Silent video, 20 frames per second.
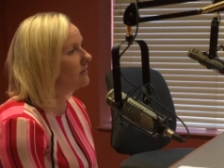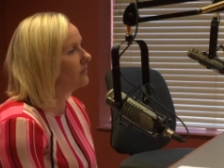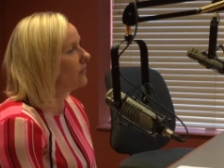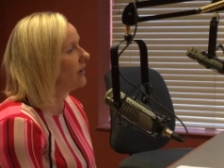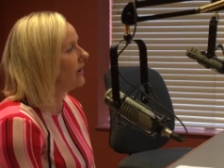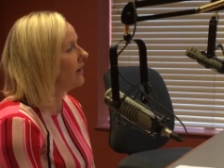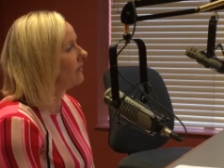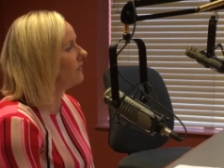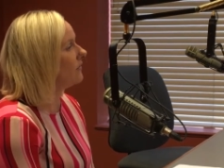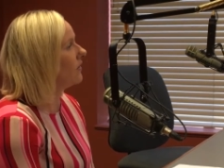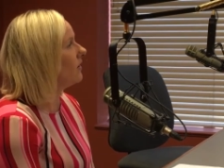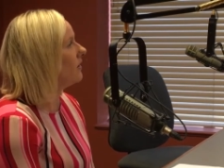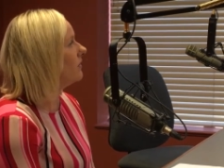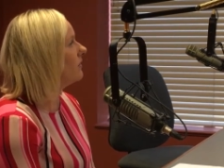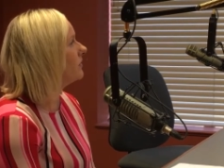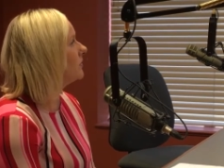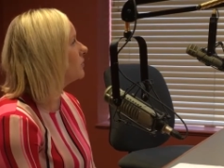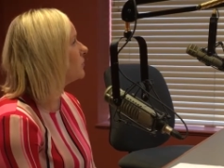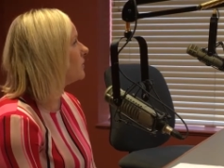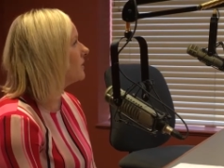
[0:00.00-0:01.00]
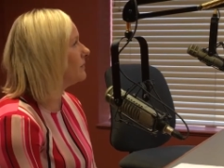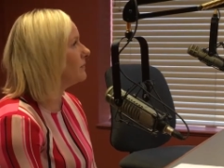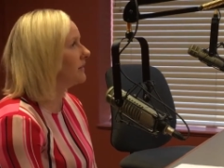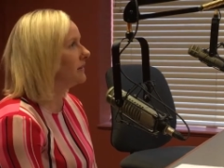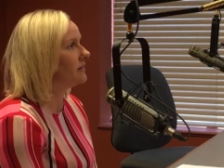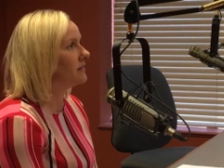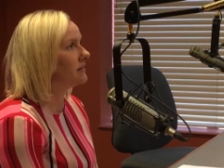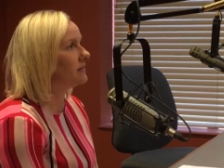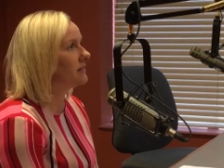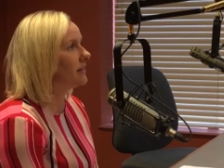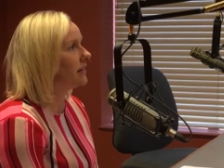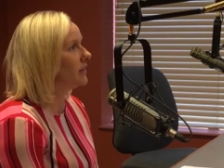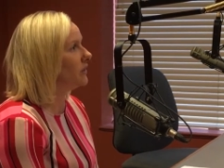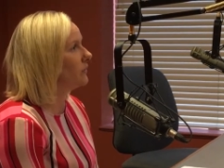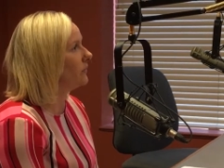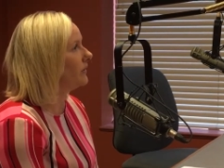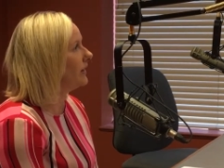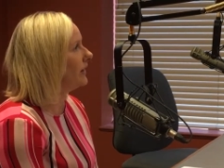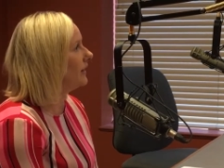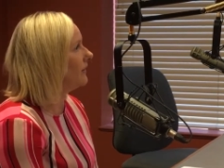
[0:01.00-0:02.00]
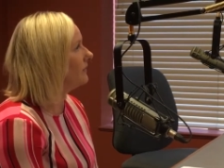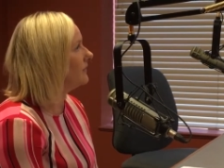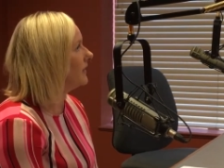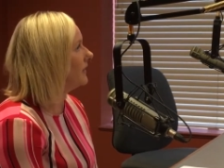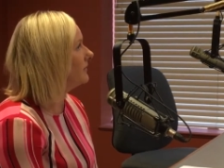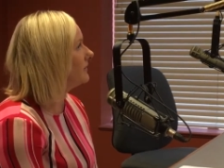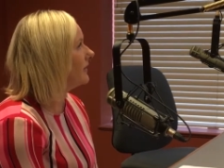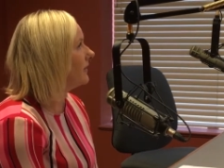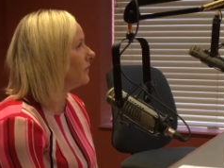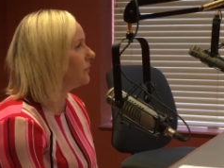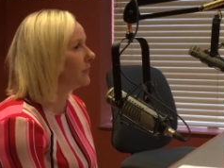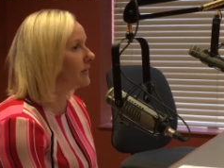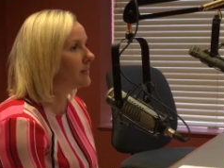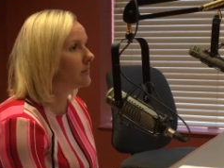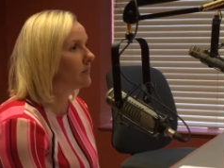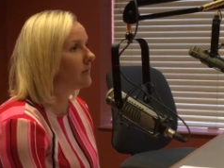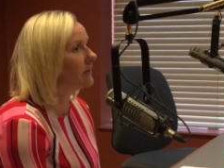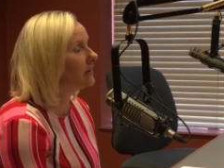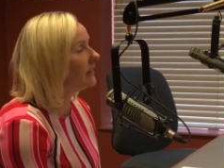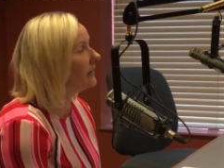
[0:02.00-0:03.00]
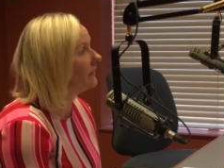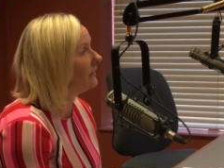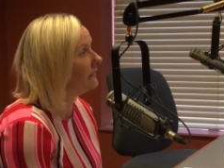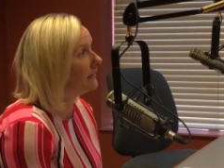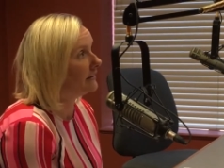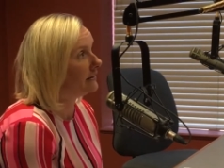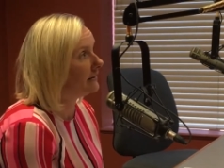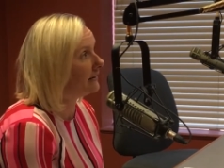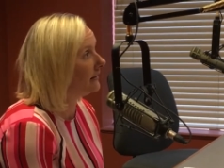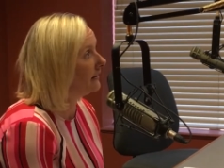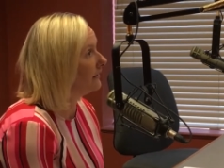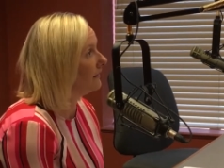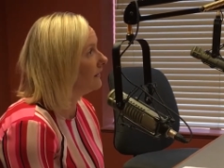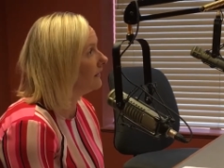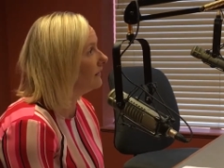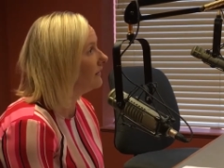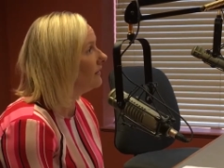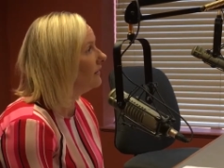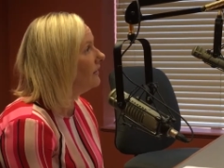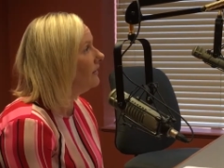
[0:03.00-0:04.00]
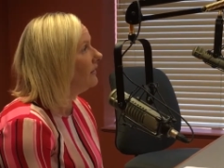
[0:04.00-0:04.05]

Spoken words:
You have all the treatments that you would have downtown Pittsburgh here in Indiana,